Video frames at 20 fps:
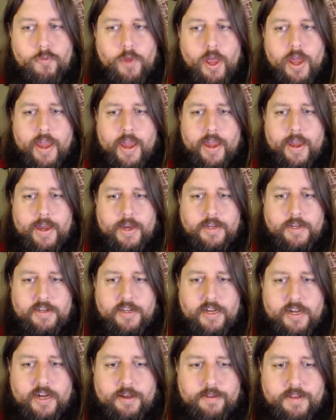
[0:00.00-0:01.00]

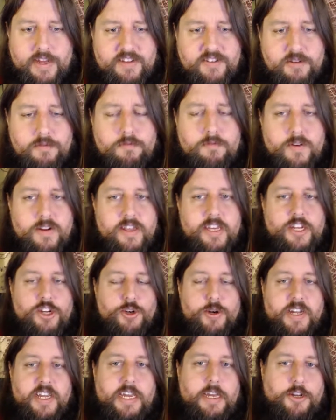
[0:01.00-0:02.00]
and uh, that's a really
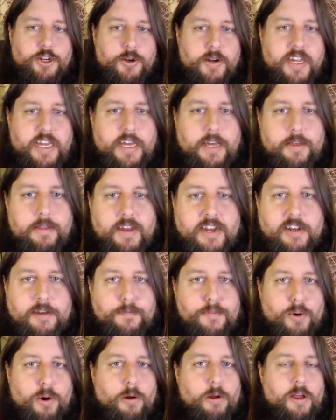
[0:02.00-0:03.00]
tricky, tricky thing to
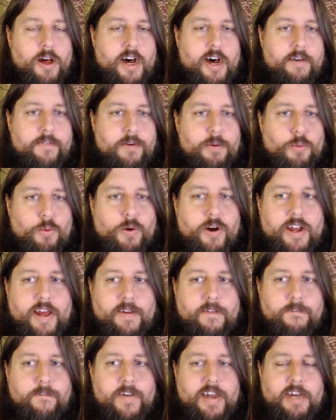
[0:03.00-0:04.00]
pull off. And what
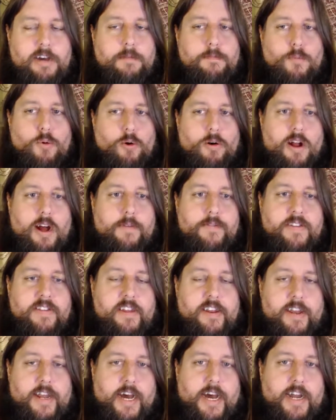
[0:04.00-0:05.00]
I found more often
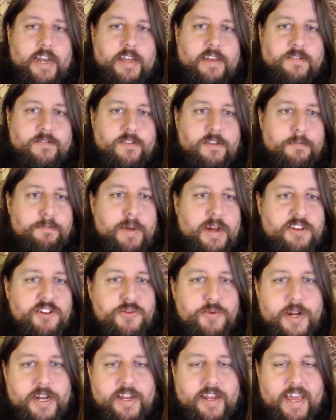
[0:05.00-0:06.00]
than not is the
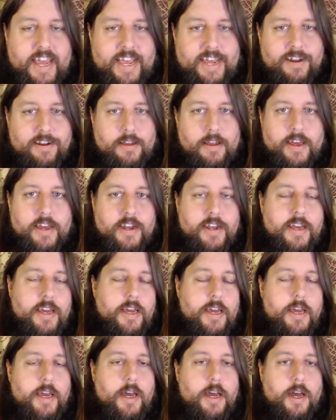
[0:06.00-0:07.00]
best way to handle it
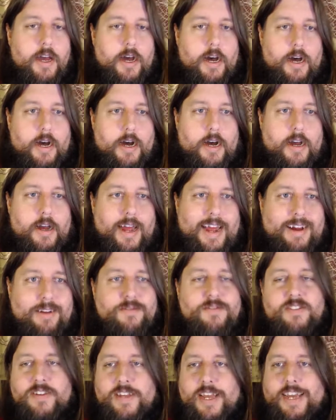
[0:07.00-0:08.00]
uh,
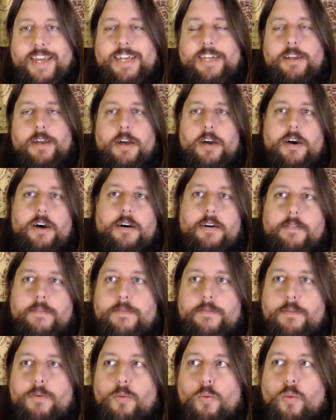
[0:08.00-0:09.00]
outside
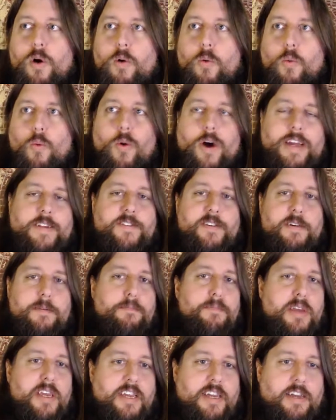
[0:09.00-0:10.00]
of what winds
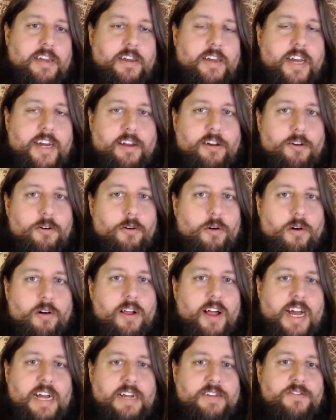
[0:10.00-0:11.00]
up being kind of cult
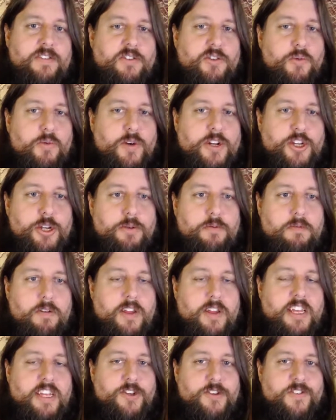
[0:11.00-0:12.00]
classics, which you
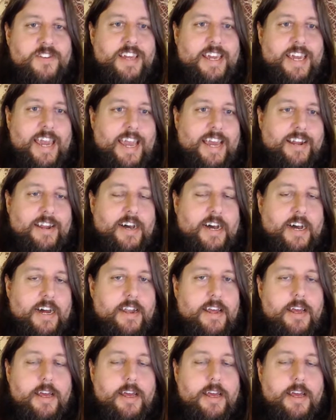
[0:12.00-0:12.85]
really just cannot